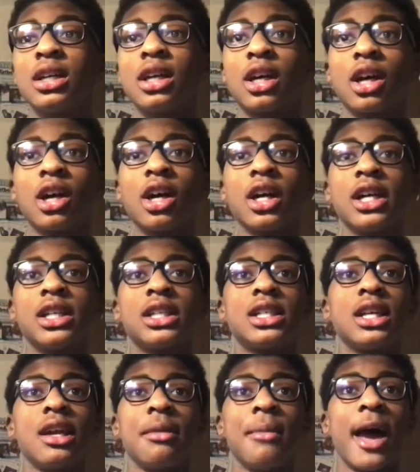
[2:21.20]
Curry's
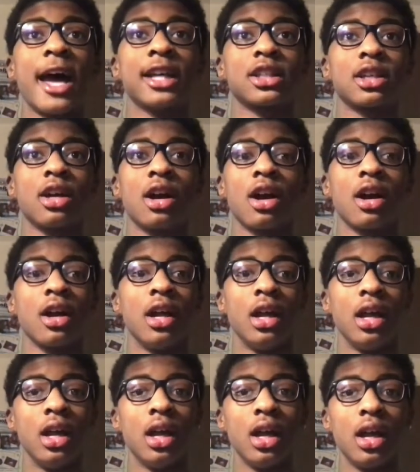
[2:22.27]
team has
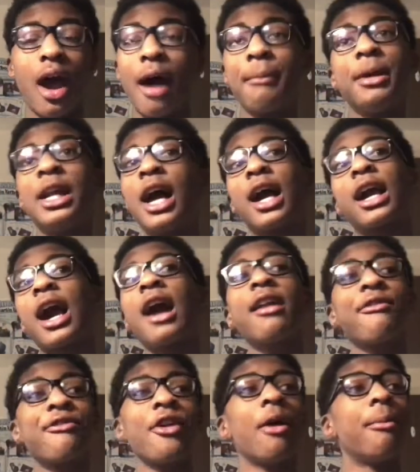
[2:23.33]
Curry. I mean, I
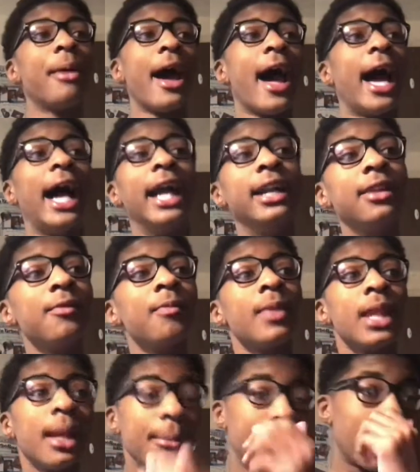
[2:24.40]
kind of feel bad,
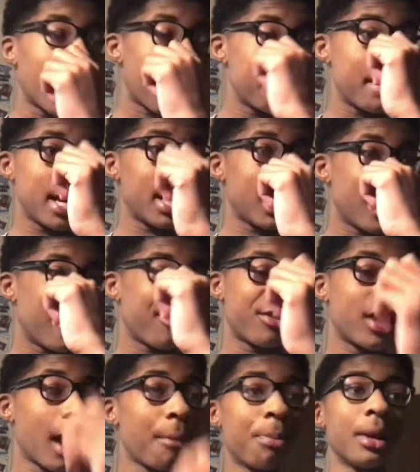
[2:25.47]
but I mean, if
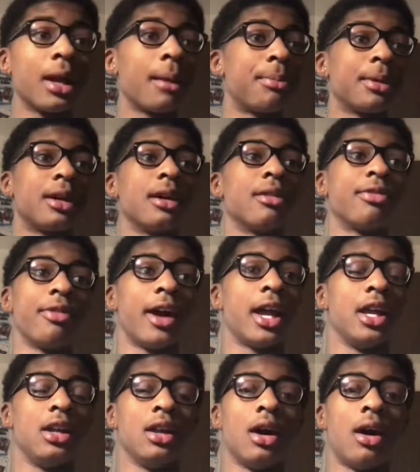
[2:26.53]
they put up a good
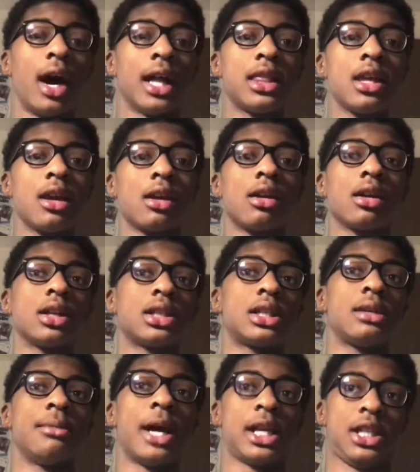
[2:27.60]
fight, you know, I think Curry's
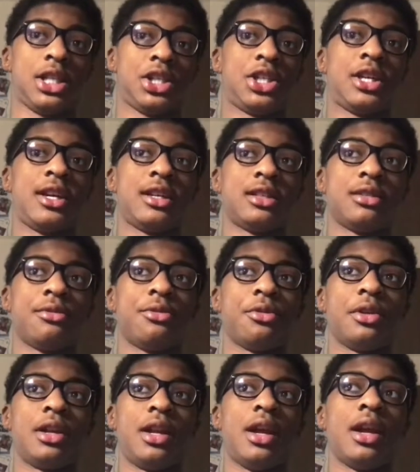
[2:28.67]
team has a chance of
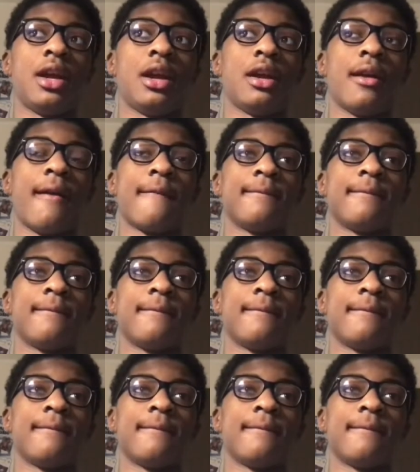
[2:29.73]
winning.